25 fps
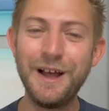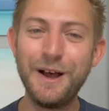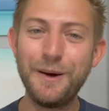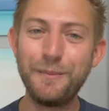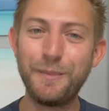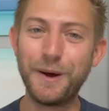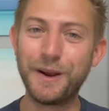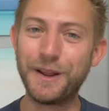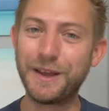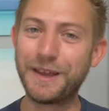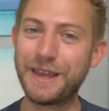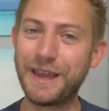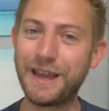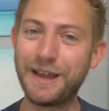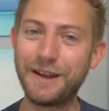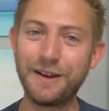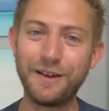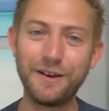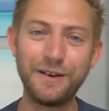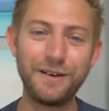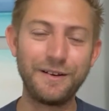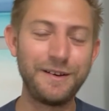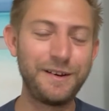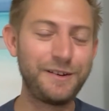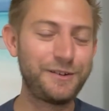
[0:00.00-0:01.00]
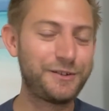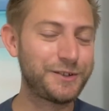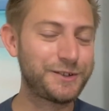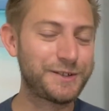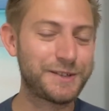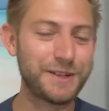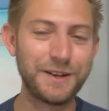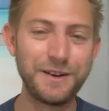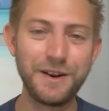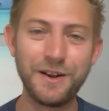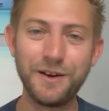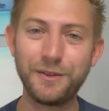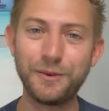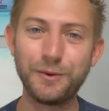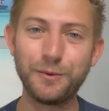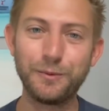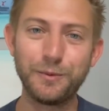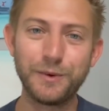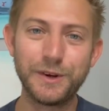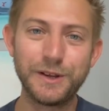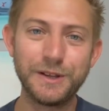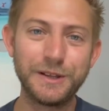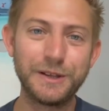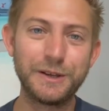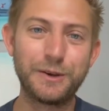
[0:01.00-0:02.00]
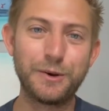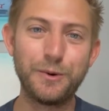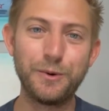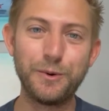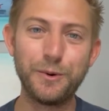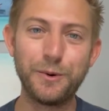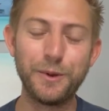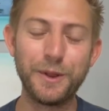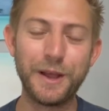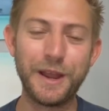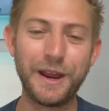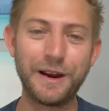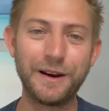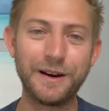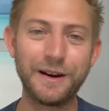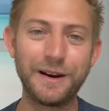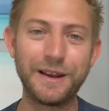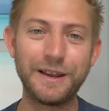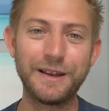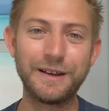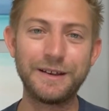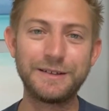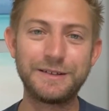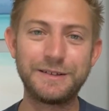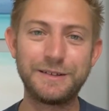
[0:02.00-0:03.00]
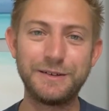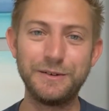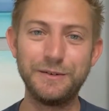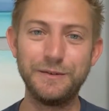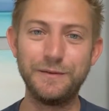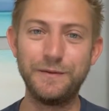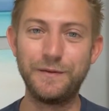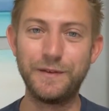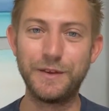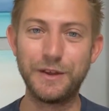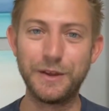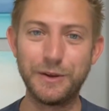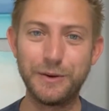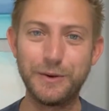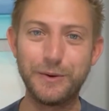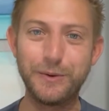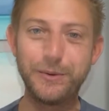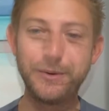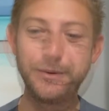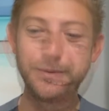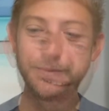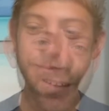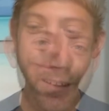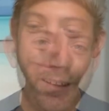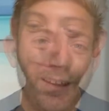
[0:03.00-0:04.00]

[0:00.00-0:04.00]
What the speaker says: but again, just another really cool area to view.